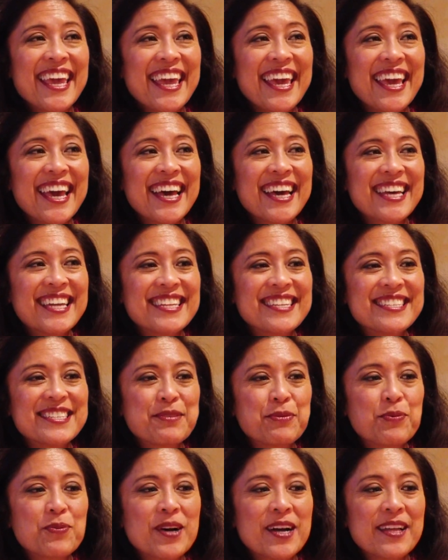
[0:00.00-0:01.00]
And
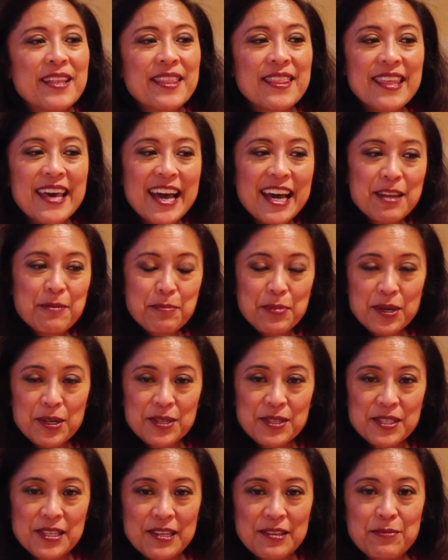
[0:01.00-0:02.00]
while that
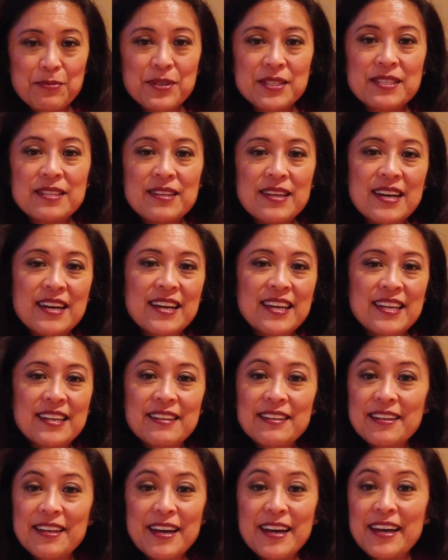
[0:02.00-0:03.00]
person was not
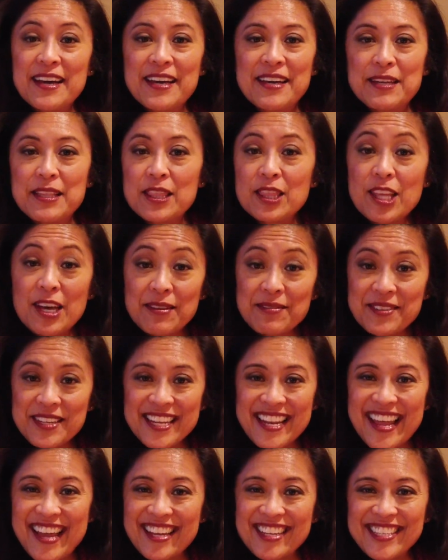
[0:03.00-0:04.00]
a love
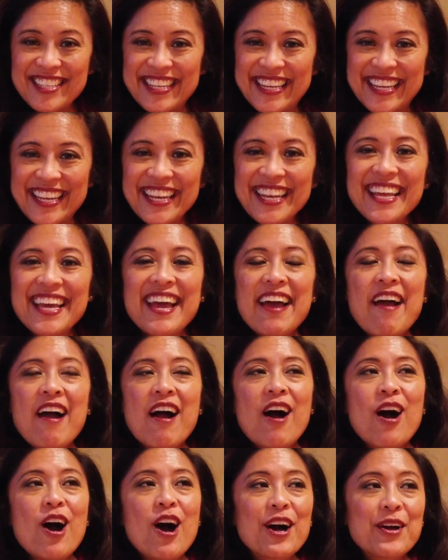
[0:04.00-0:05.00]
connection,
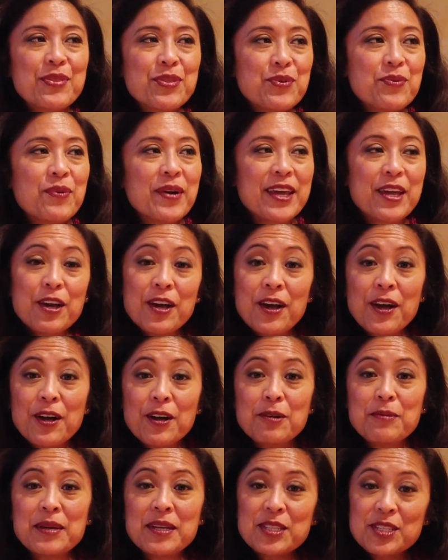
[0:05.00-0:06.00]
on the way
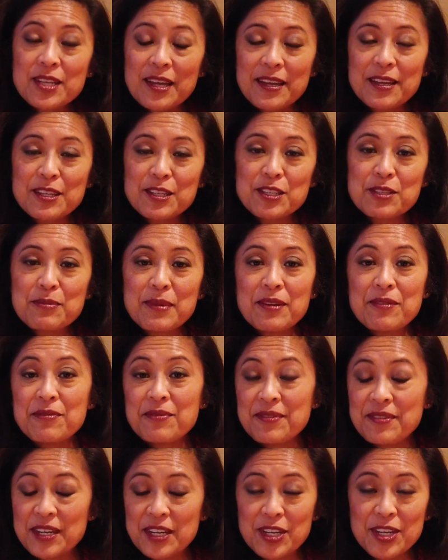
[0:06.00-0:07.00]
home, I was talking to my
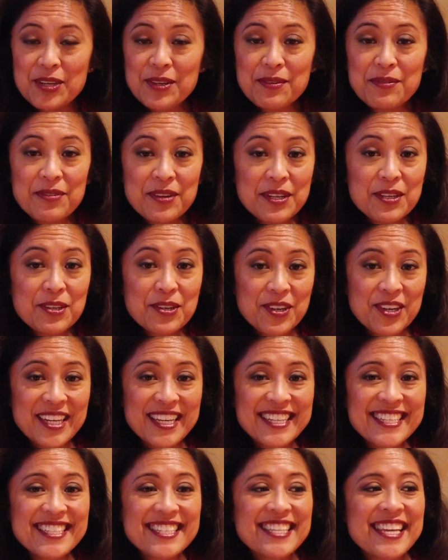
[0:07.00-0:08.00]
very good friend
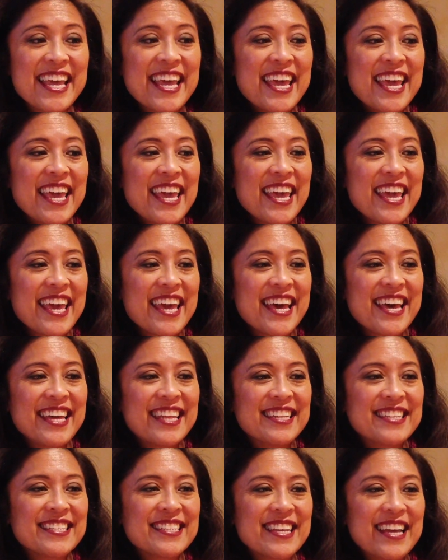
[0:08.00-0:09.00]
Chris,
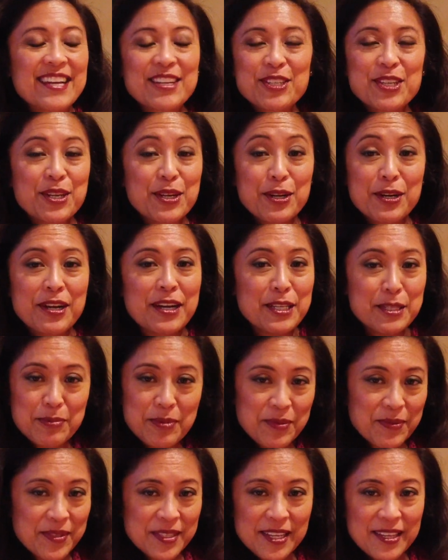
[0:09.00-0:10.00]
and actually her
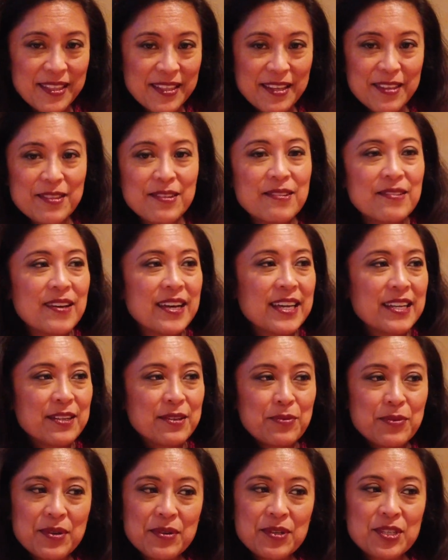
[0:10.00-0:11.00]
husband was on the other line,
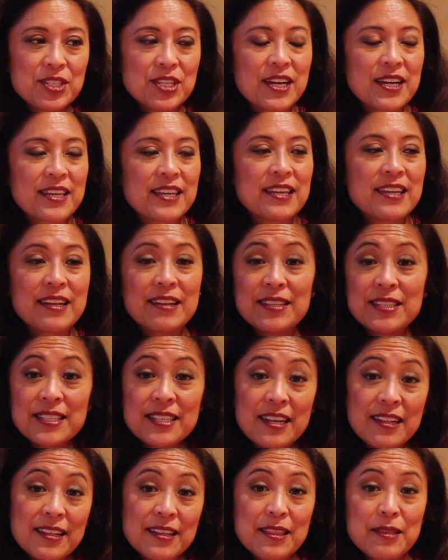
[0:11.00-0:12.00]
and we were talking. I was
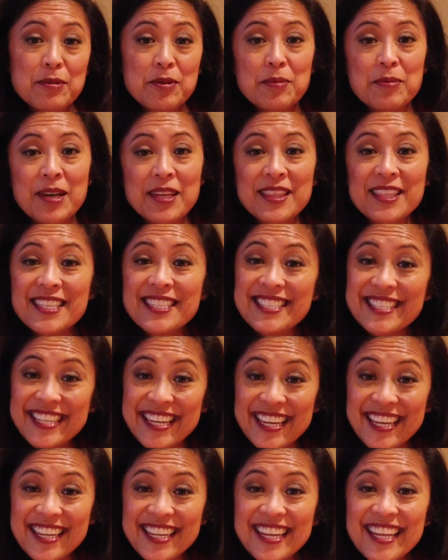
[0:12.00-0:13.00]
telling them about this
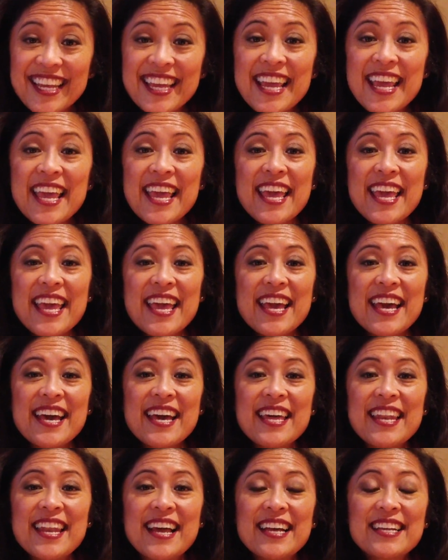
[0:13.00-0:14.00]
date,
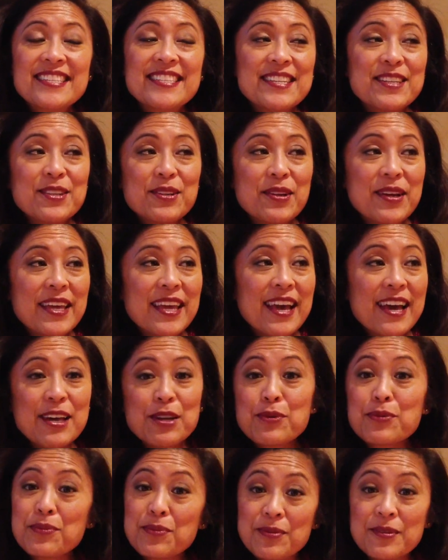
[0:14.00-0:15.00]
and I said, I
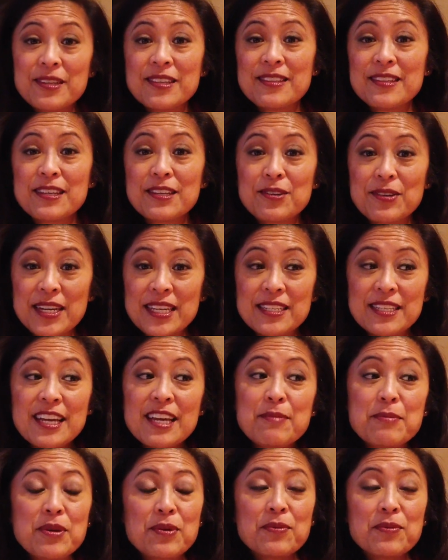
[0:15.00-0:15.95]
had a really great time.